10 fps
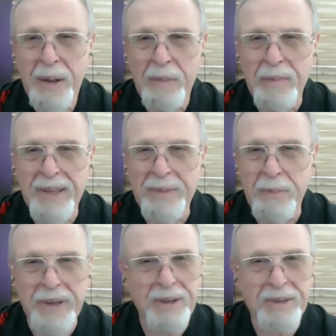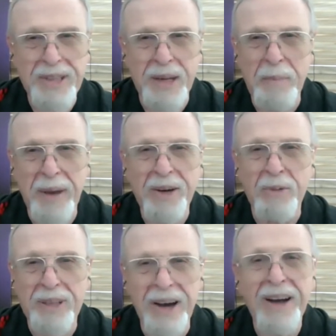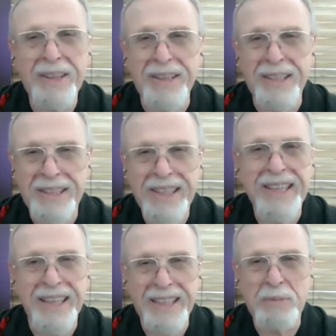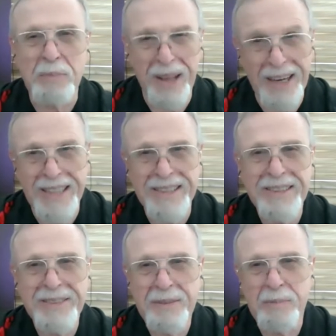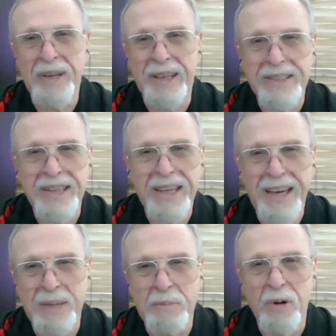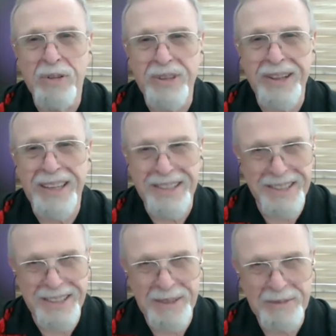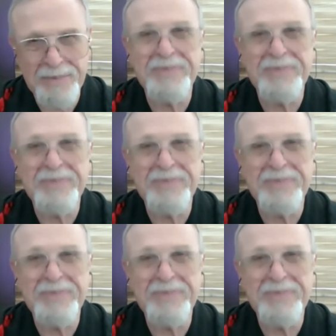But we don't say male with Latinx blood because that kind of marginalizes them.